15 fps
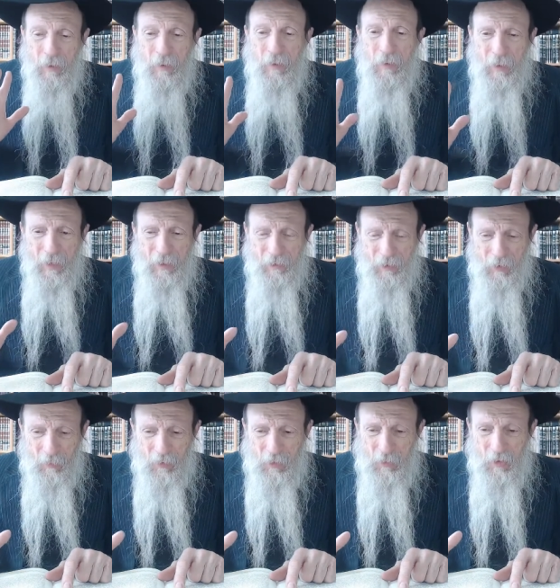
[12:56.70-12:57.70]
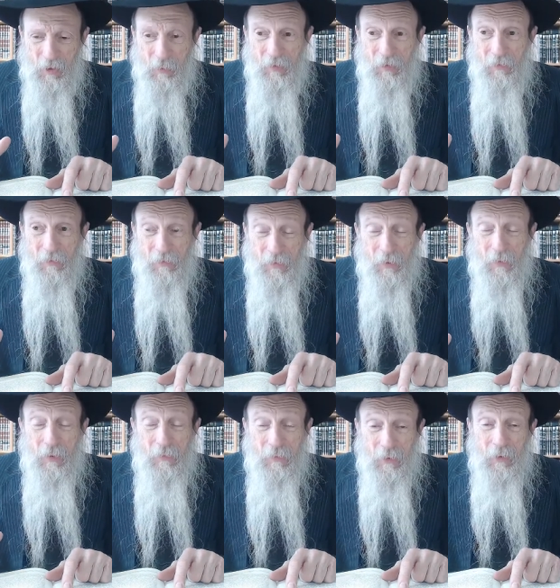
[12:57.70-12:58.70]
there must be something very,
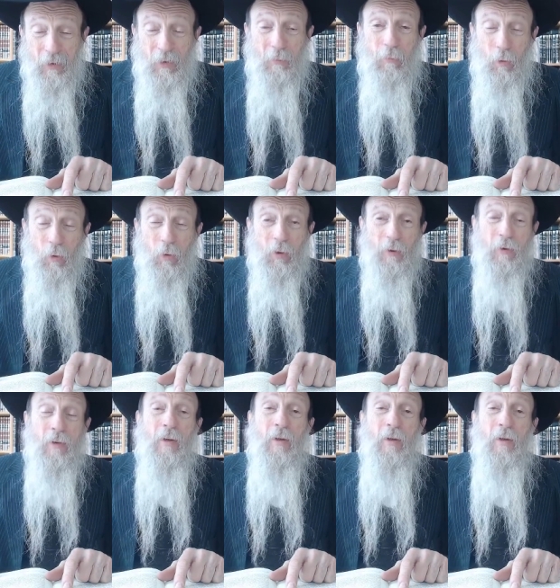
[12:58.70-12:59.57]
very important